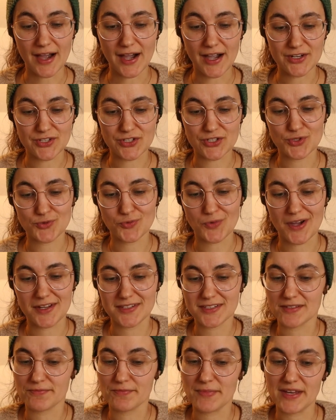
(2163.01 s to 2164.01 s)
I just
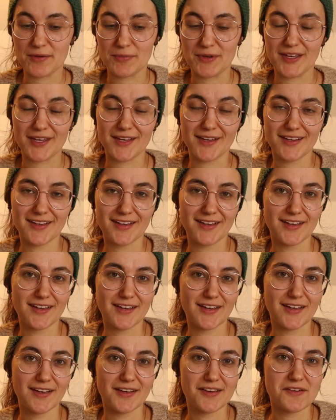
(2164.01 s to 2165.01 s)
want to maybe
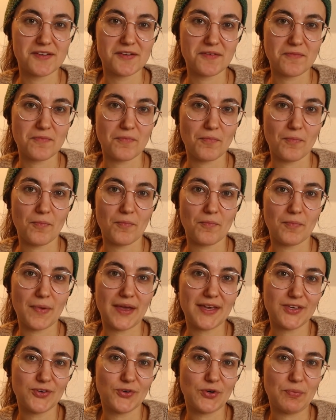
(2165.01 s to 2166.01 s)

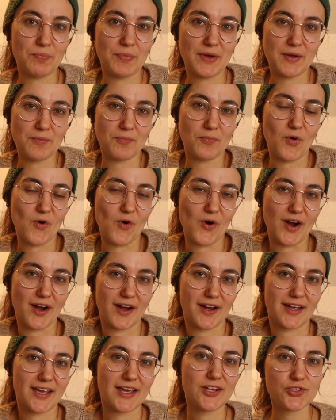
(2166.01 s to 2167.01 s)
make you a bit
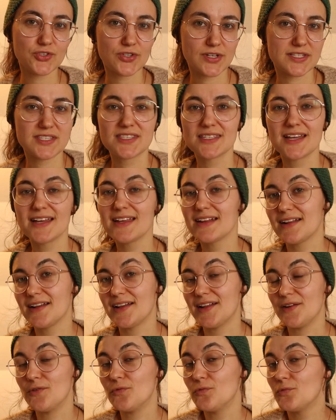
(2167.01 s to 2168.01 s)
more interested
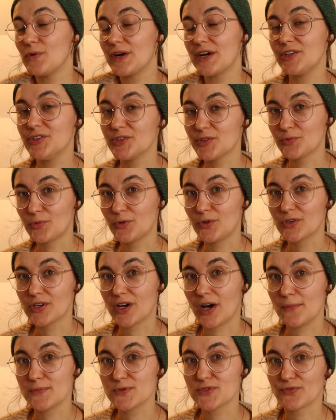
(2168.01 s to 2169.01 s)
in where your wool
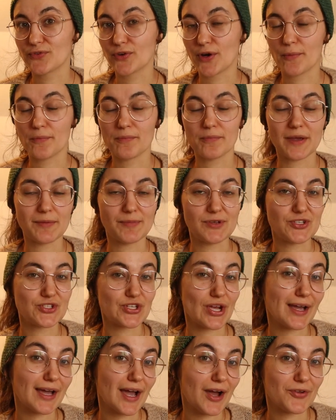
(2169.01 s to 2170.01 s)
comes from. Maybe
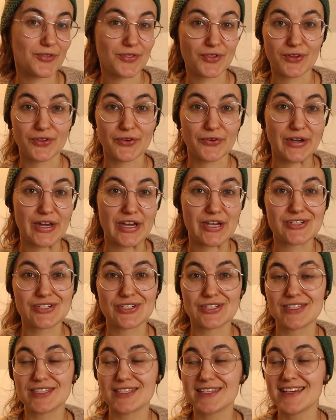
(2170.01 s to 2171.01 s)
check out the
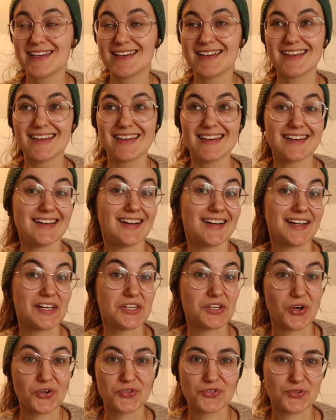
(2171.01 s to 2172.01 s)
locations
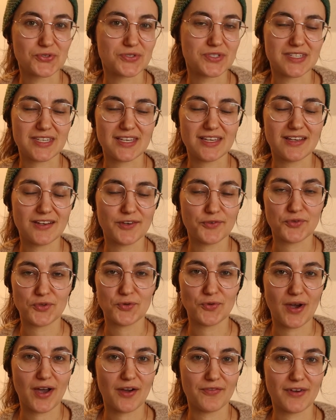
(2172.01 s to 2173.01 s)
and also see if
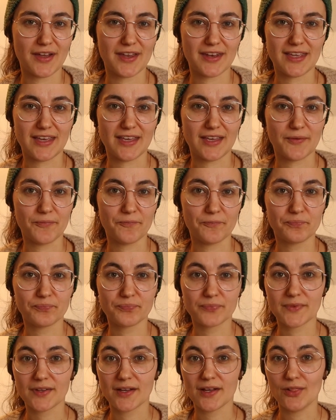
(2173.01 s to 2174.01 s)
you have any
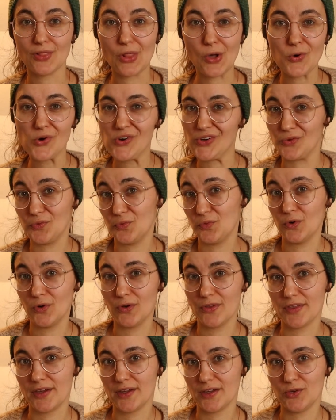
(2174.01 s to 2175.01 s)
local
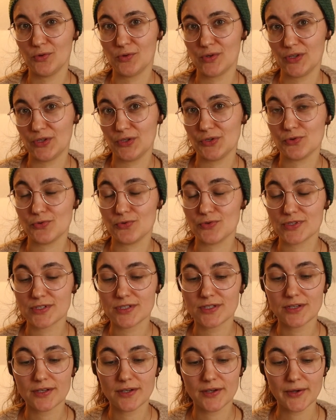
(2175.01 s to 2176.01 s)
wool that you can use.